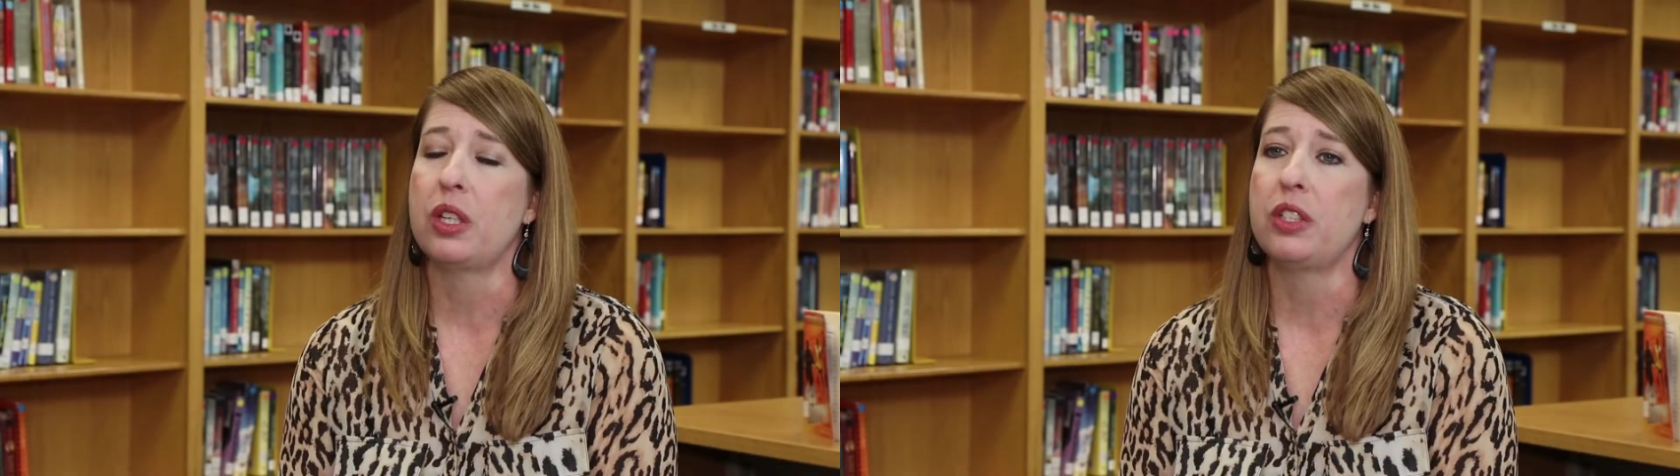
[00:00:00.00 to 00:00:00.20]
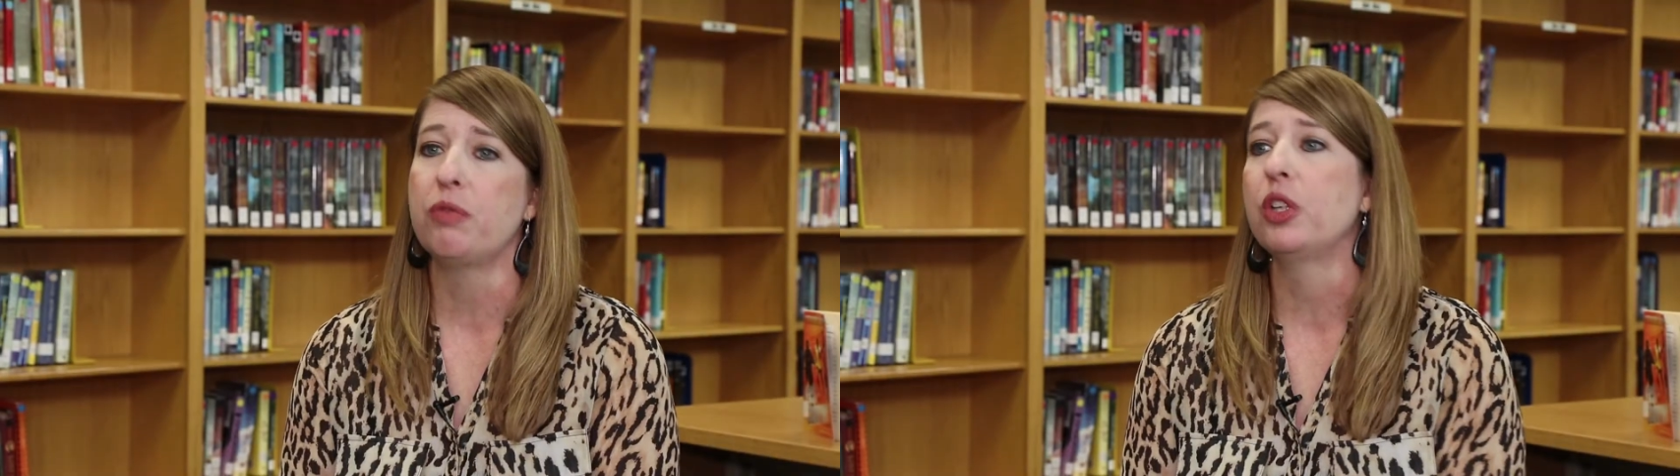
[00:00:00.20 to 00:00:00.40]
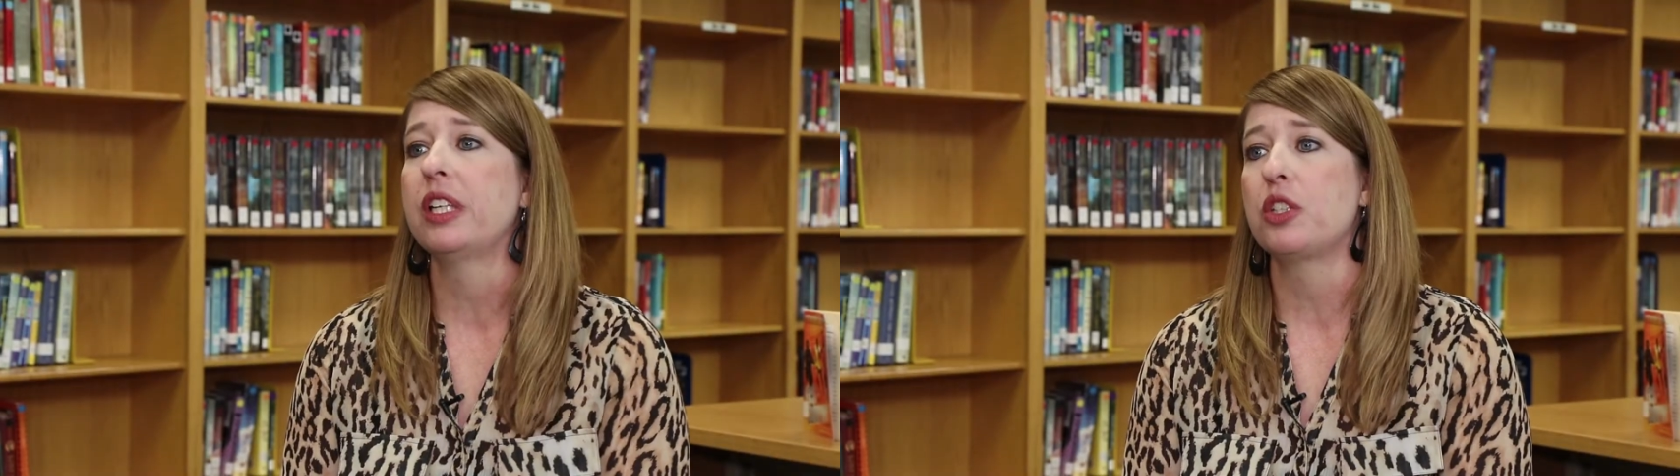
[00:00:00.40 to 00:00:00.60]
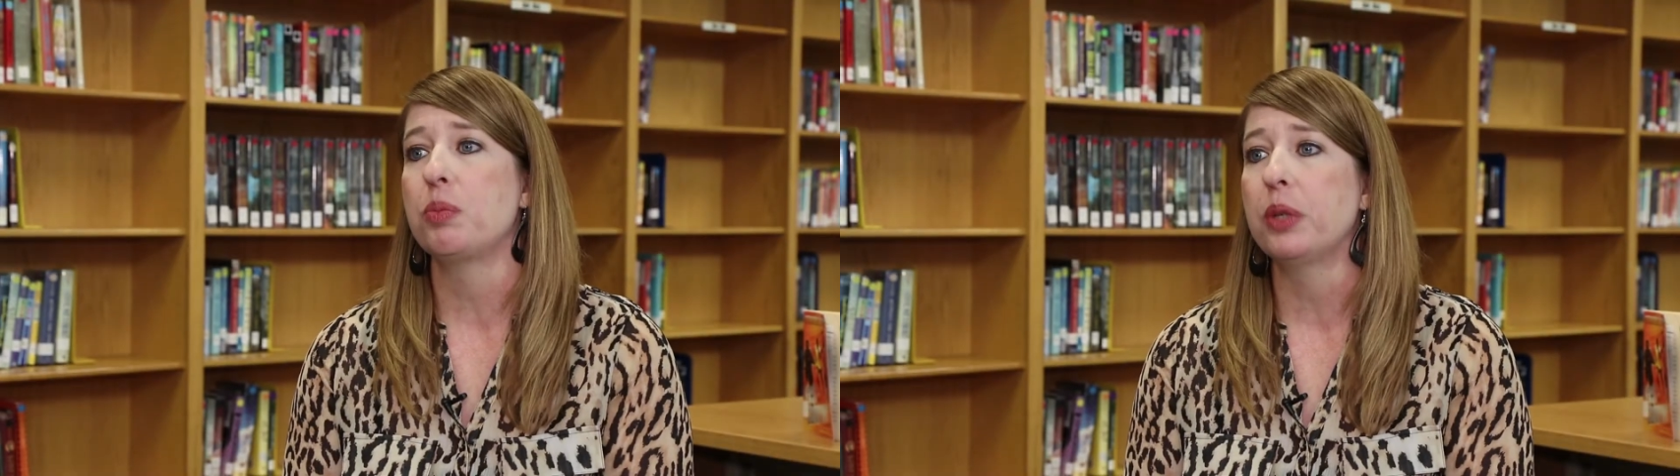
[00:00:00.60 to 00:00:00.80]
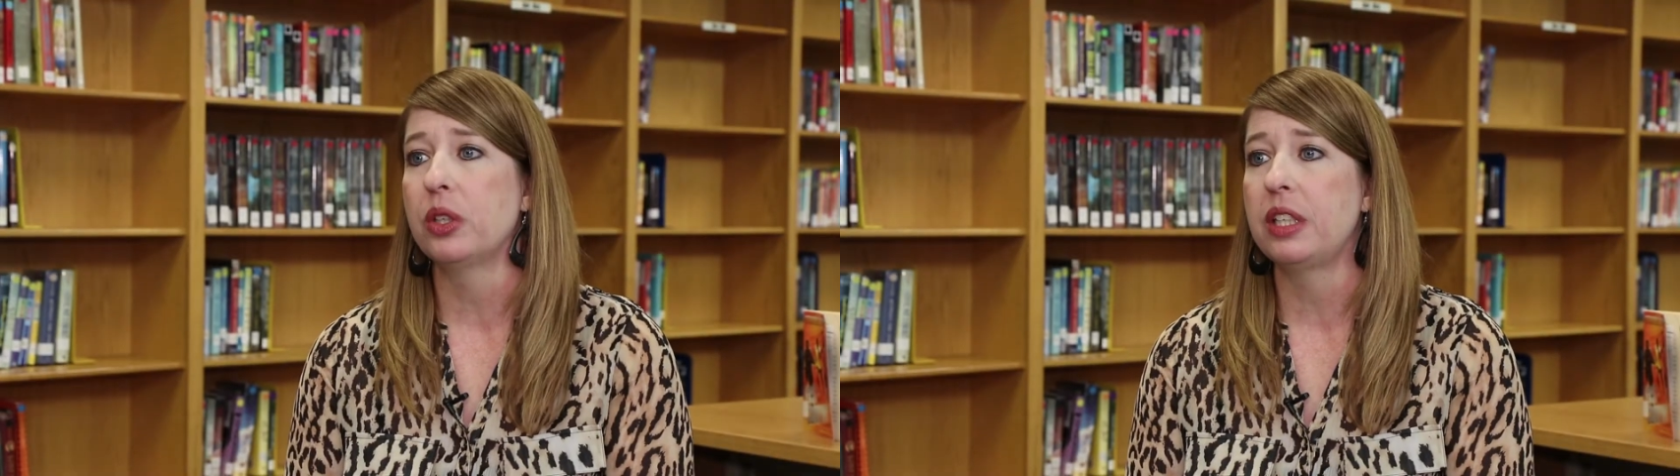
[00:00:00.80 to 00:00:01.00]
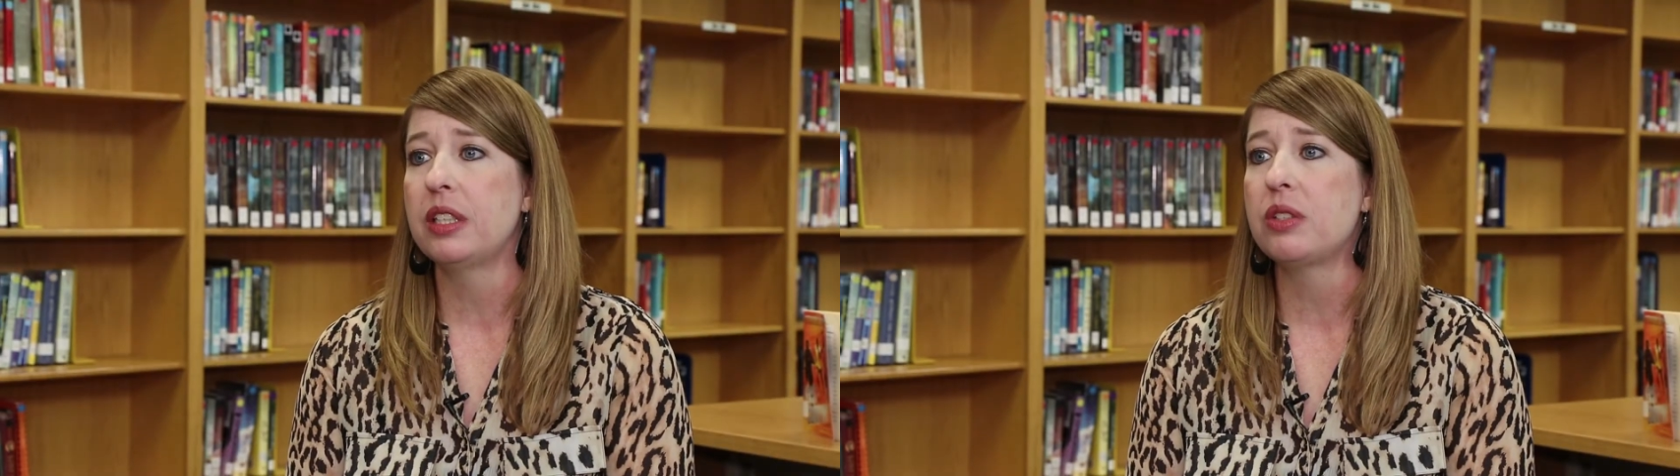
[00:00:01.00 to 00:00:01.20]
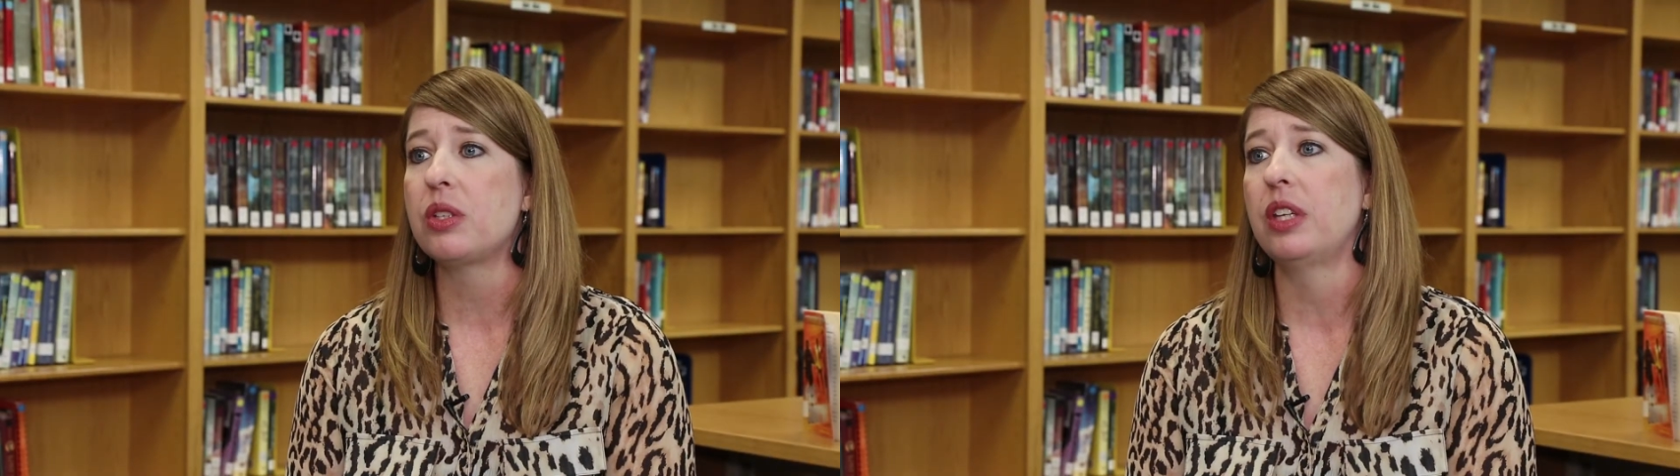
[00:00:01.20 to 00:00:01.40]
a different experience